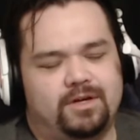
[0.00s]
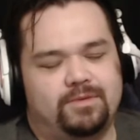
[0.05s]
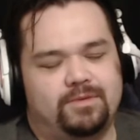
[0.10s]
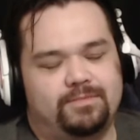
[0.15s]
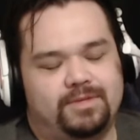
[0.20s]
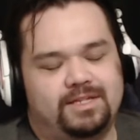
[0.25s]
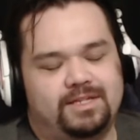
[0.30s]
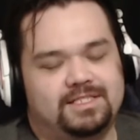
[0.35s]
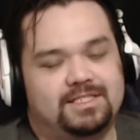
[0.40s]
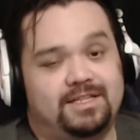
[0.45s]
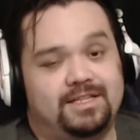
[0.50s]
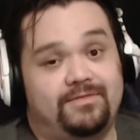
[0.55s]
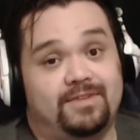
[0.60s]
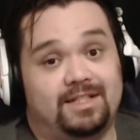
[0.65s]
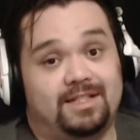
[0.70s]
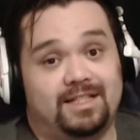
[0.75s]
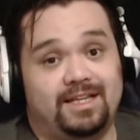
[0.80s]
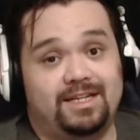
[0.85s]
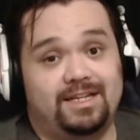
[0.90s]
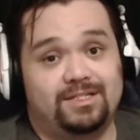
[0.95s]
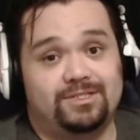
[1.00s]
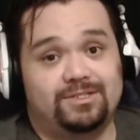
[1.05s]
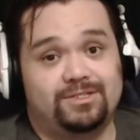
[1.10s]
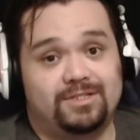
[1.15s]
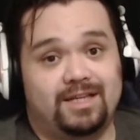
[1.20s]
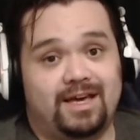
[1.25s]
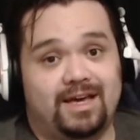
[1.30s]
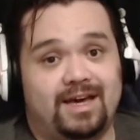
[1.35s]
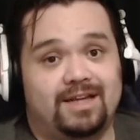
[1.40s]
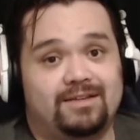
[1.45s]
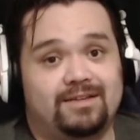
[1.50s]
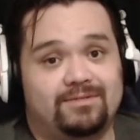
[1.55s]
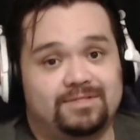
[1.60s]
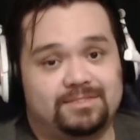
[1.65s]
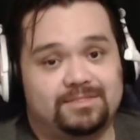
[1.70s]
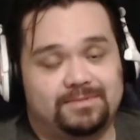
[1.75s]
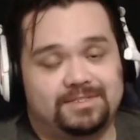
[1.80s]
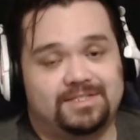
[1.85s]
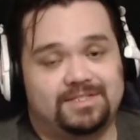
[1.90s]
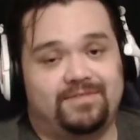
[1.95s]
Please leave a link to that
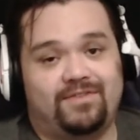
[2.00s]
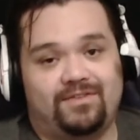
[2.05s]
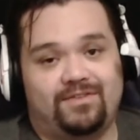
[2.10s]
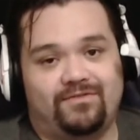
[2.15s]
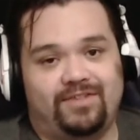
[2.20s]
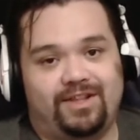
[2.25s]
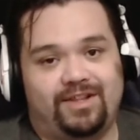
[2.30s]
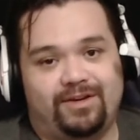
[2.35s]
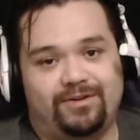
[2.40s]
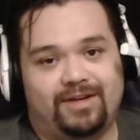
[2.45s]
specific video,